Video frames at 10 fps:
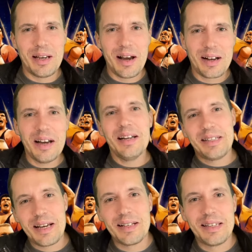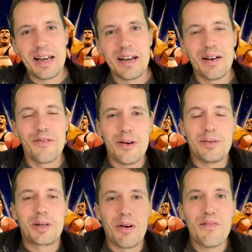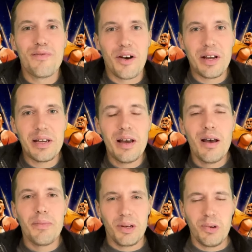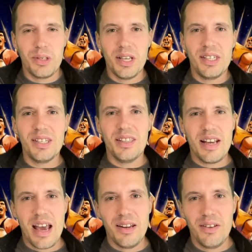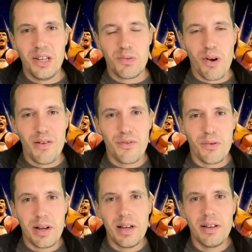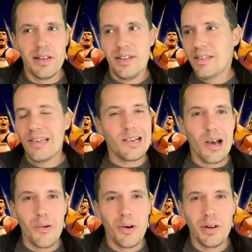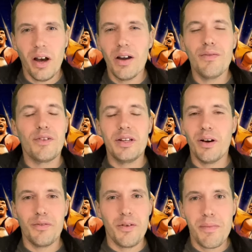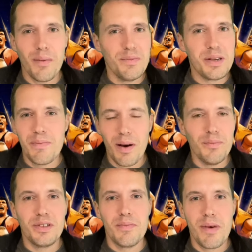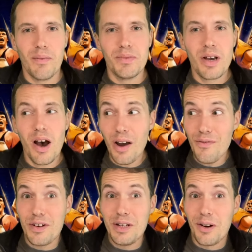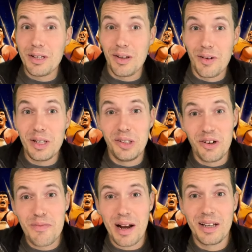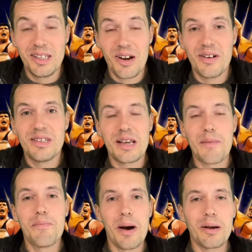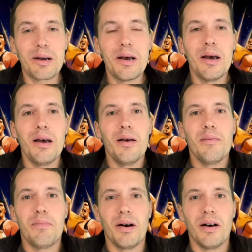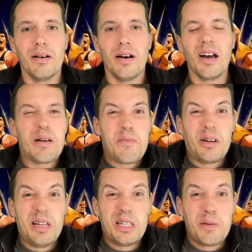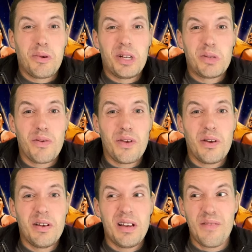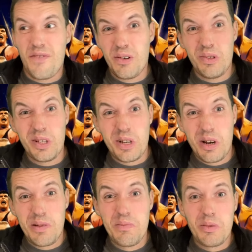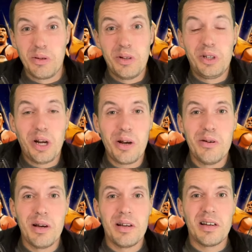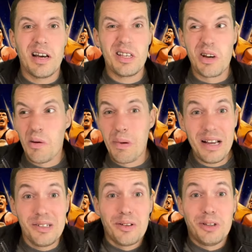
it. I kind of digged it. I thought it was quite funny. But of course, this isn't the end of this rivalry. This is going to go on. Hopefully not for months and months and months. Hopefully not as long as Drew McIntyre and CM Punk. But I don't mind it, to be honest with you. It fills the time on the show, and it's got a place on the